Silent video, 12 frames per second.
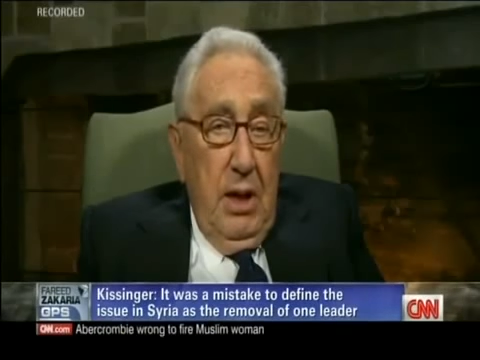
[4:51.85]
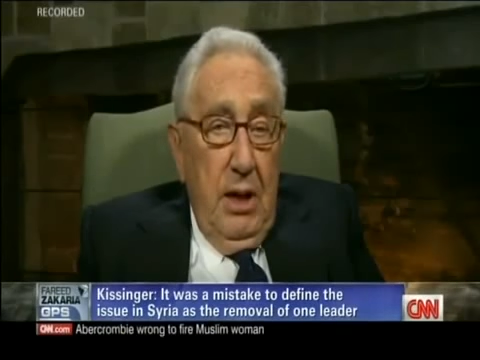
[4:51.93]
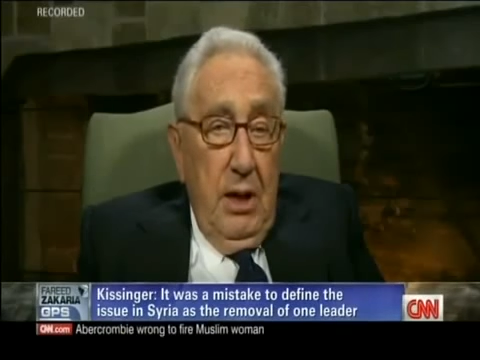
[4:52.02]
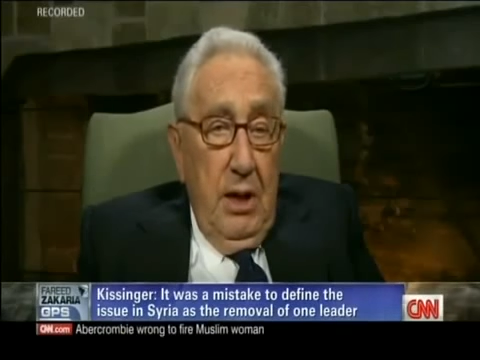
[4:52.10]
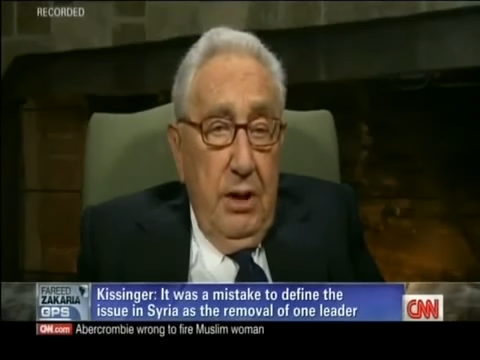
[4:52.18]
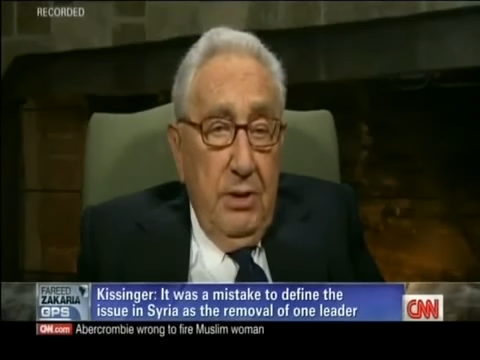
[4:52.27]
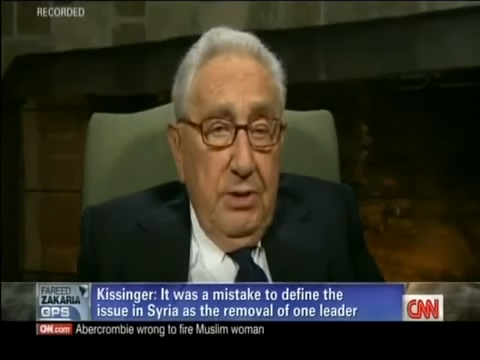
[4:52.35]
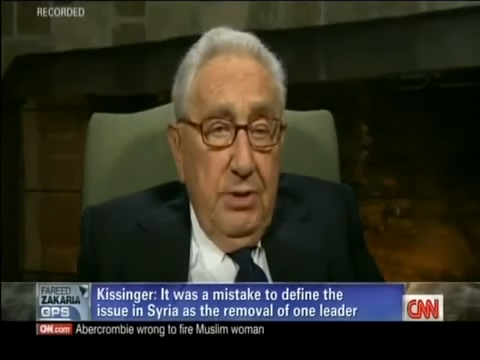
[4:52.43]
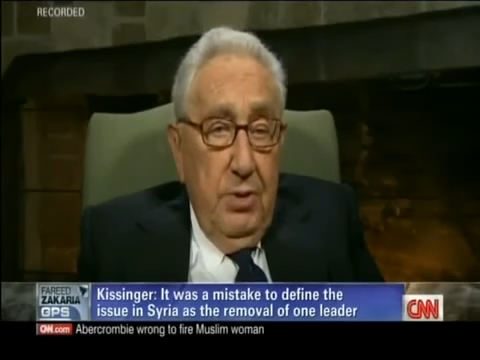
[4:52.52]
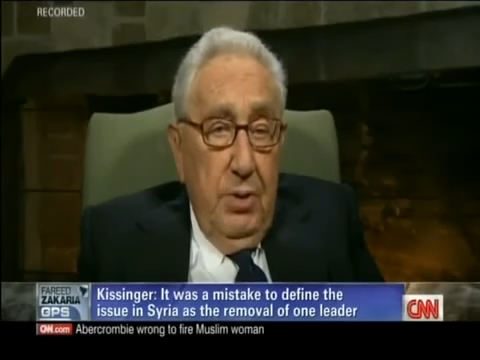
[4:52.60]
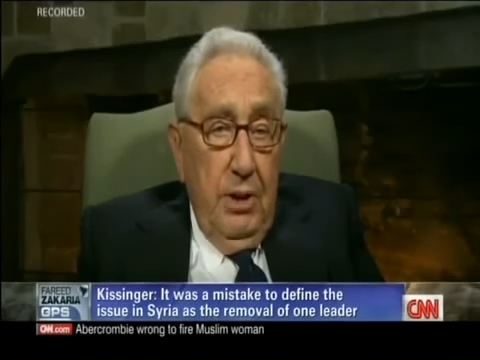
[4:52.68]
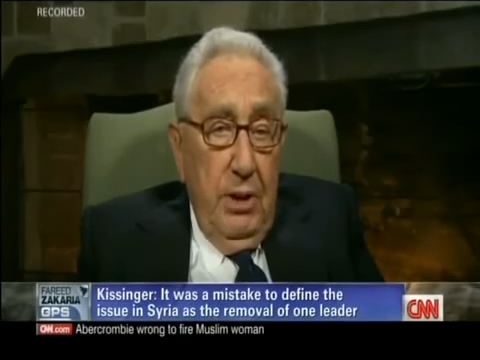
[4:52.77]
and a
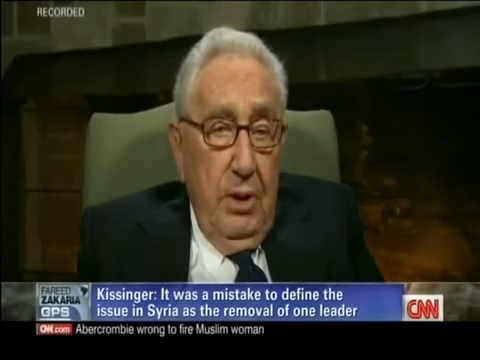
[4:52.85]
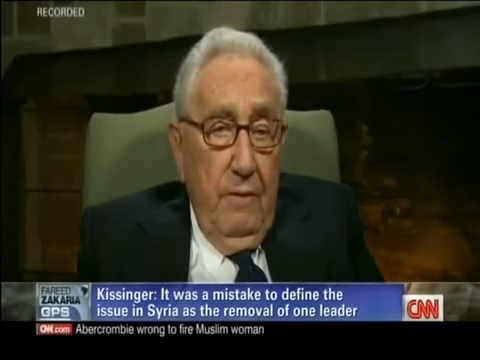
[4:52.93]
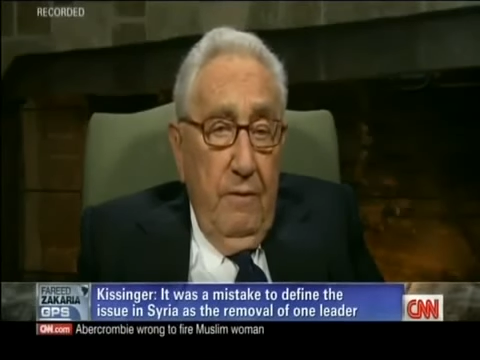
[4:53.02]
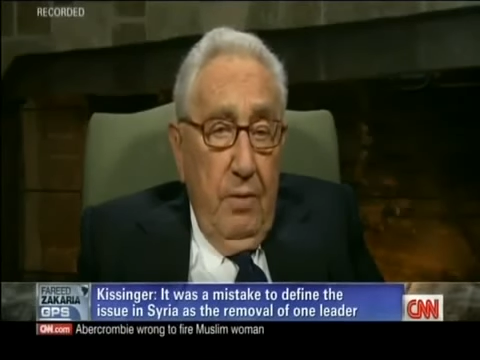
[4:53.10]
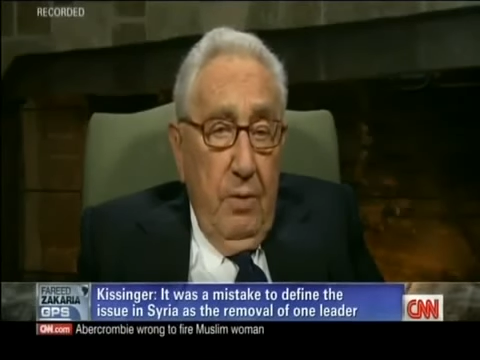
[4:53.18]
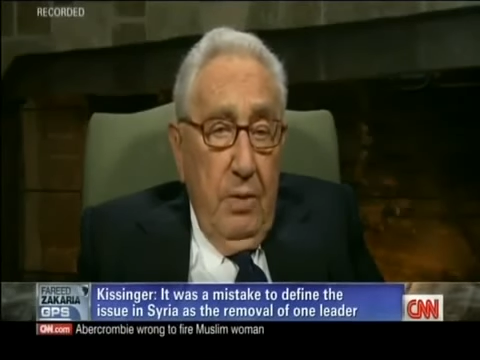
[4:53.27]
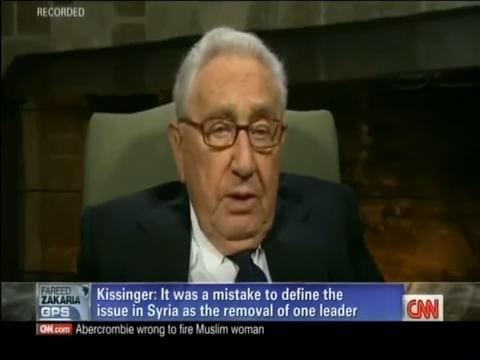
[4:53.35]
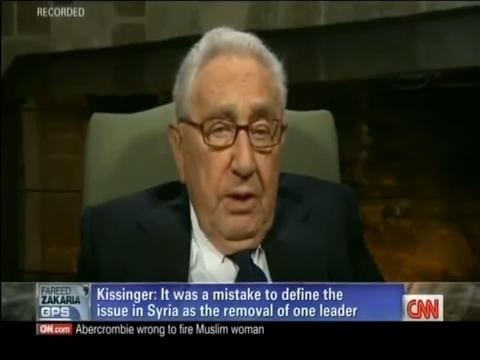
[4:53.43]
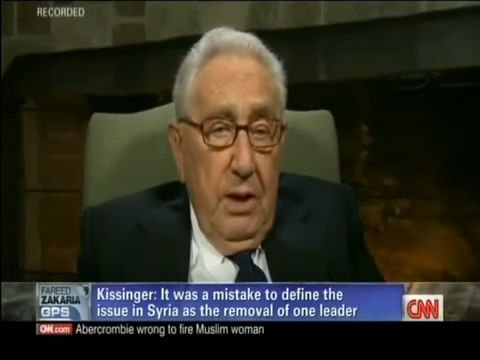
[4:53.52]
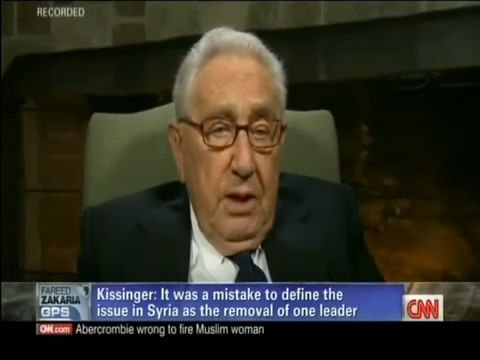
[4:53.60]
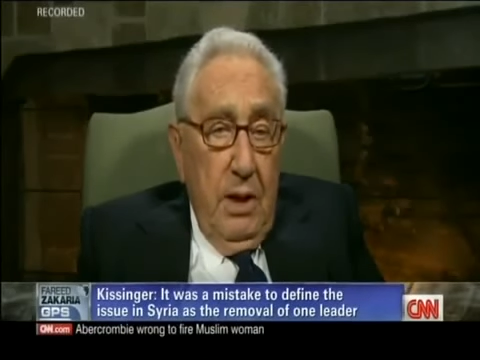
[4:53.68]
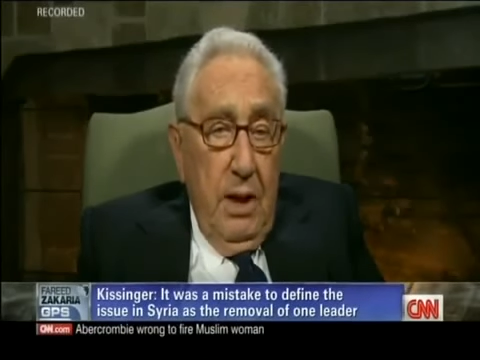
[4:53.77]
Sunni
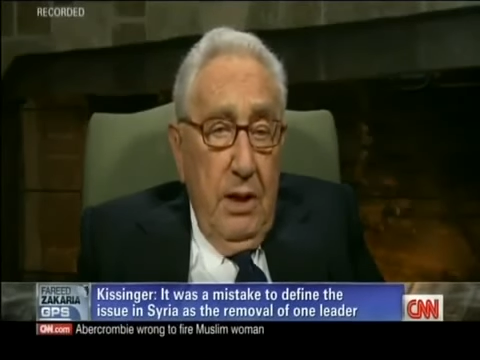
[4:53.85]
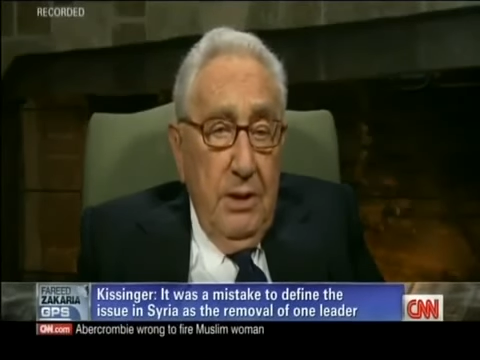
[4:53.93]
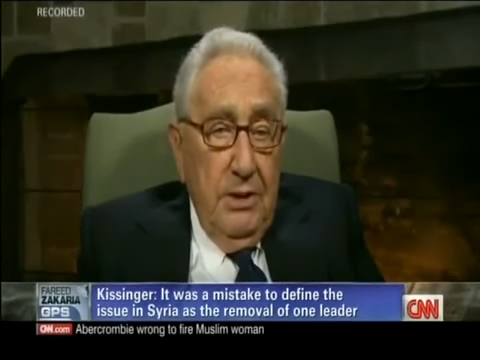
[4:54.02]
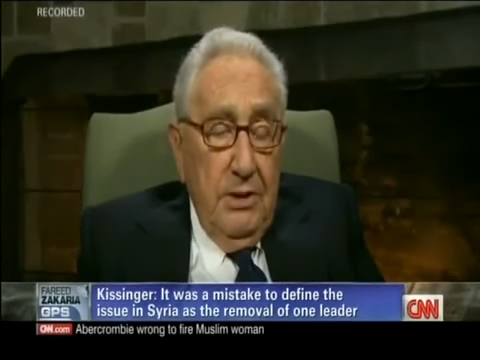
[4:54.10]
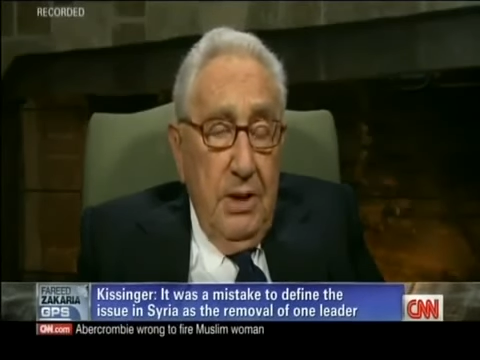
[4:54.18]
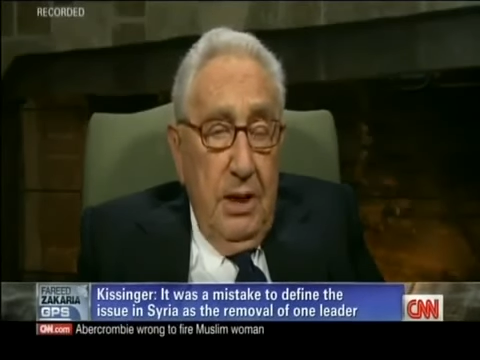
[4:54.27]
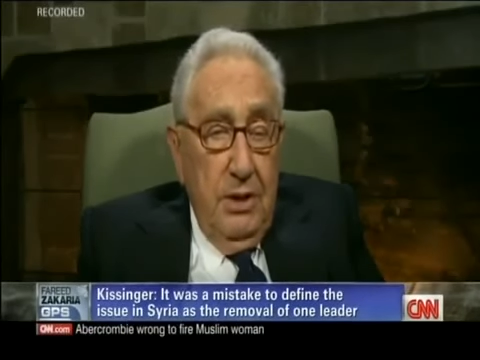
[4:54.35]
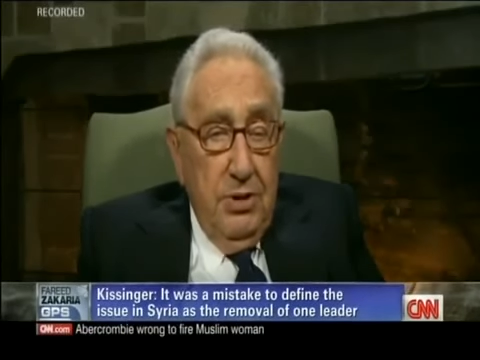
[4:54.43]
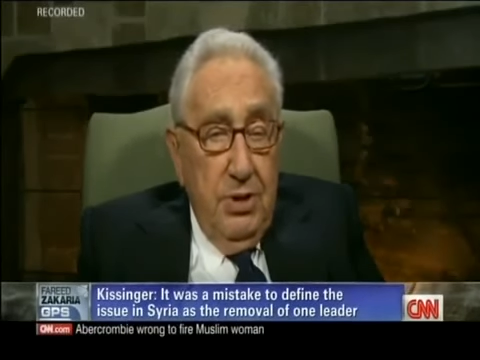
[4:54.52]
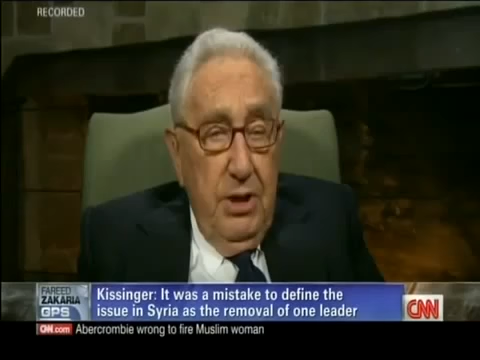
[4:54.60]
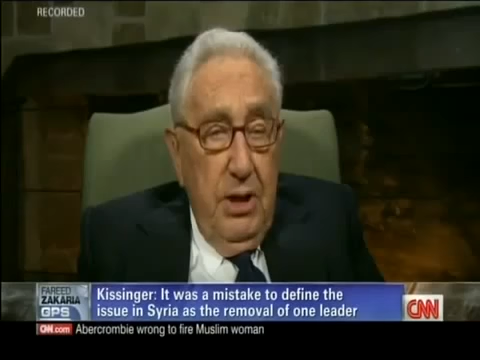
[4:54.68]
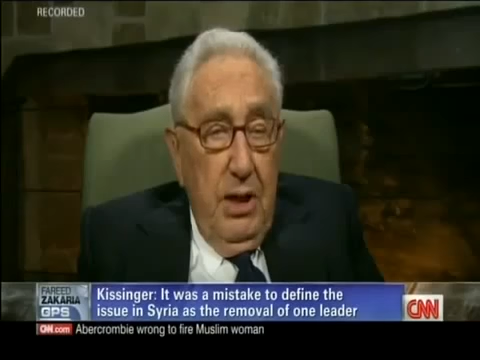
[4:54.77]
revolt against a
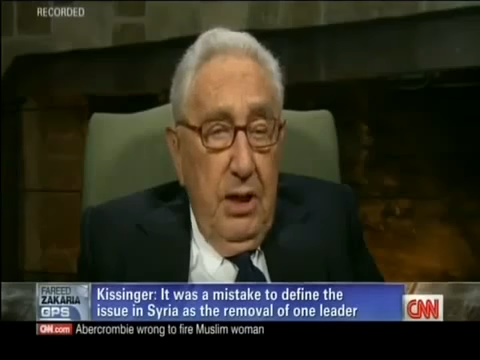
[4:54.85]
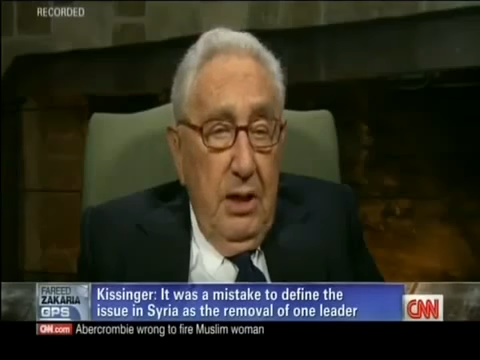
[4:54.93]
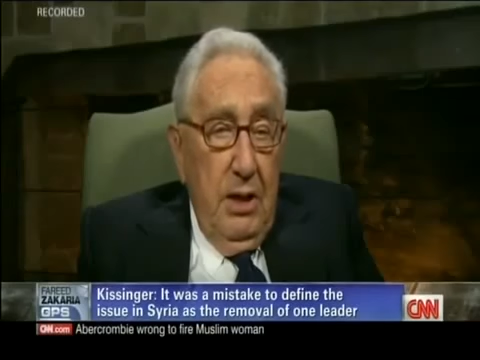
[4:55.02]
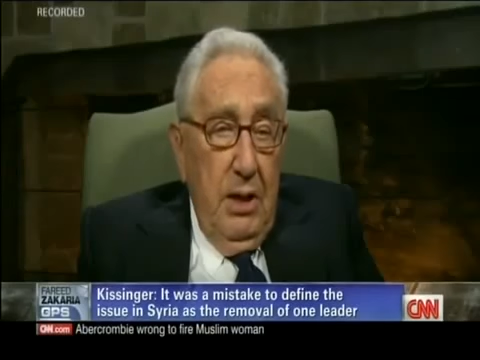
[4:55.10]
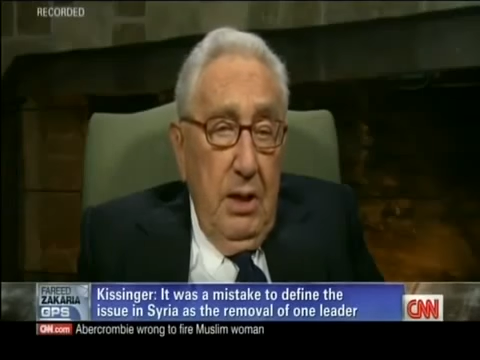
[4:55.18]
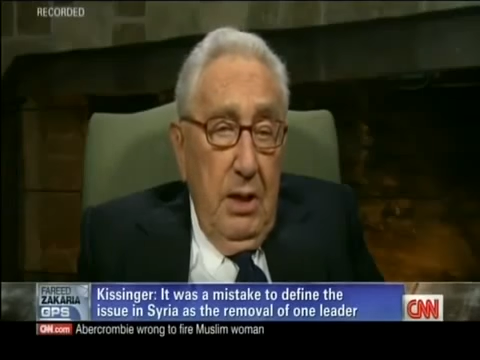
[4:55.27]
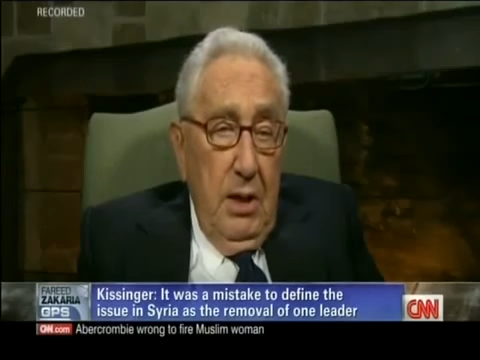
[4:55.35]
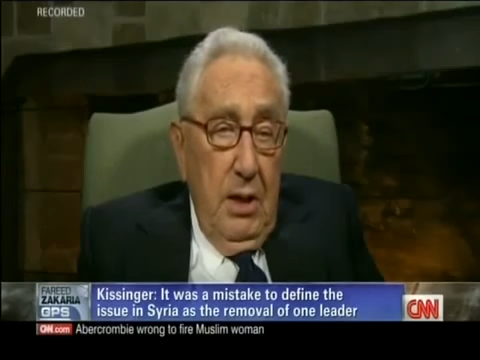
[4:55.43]
Shiite